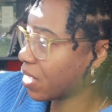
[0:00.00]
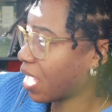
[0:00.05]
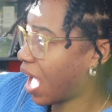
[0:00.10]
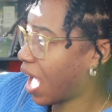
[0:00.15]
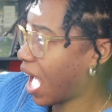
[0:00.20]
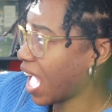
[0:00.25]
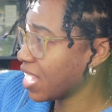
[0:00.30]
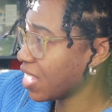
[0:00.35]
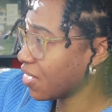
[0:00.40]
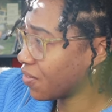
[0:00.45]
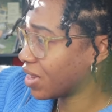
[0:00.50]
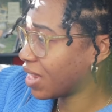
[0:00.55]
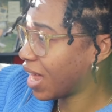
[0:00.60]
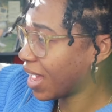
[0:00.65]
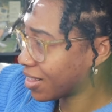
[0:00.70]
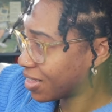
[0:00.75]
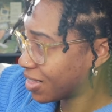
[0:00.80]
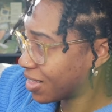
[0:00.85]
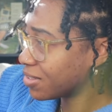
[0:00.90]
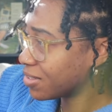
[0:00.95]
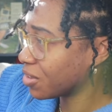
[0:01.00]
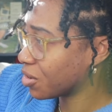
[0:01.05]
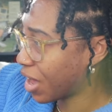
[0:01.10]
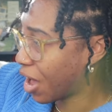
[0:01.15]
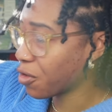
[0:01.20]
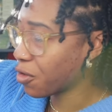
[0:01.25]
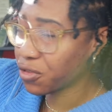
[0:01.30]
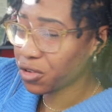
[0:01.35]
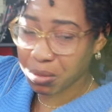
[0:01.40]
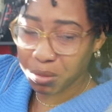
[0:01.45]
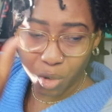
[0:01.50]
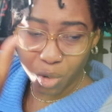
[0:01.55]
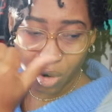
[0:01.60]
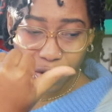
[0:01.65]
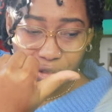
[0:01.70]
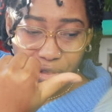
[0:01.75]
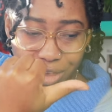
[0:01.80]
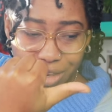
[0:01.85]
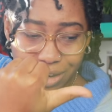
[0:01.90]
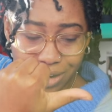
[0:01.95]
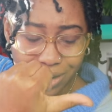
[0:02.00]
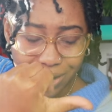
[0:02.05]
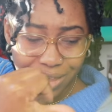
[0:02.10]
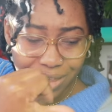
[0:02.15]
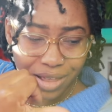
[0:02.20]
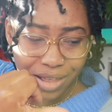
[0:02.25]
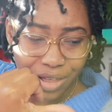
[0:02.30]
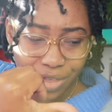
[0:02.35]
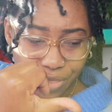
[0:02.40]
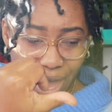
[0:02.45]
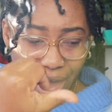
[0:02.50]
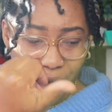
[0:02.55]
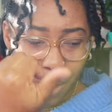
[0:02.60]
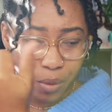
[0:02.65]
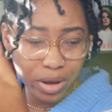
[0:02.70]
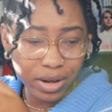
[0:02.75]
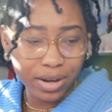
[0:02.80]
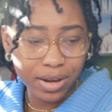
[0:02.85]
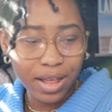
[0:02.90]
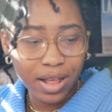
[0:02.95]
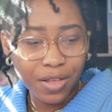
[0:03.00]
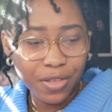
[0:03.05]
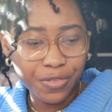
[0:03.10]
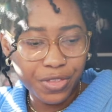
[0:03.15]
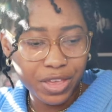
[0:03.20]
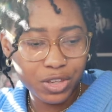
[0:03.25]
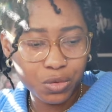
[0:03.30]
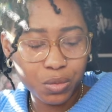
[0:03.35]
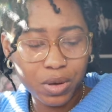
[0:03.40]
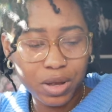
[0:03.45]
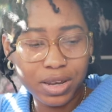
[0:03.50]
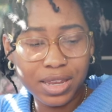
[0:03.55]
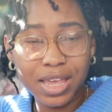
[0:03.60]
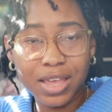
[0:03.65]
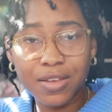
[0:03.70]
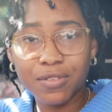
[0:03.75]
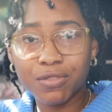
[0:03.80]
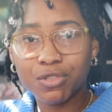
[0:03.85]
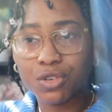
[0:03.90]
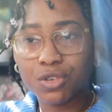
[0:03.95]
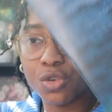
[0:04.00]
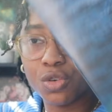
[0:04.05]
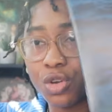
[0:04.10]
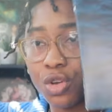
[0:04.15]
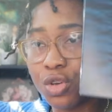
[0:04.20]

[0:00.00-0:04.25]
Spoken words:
even like this little outfit more than that one. This one gives New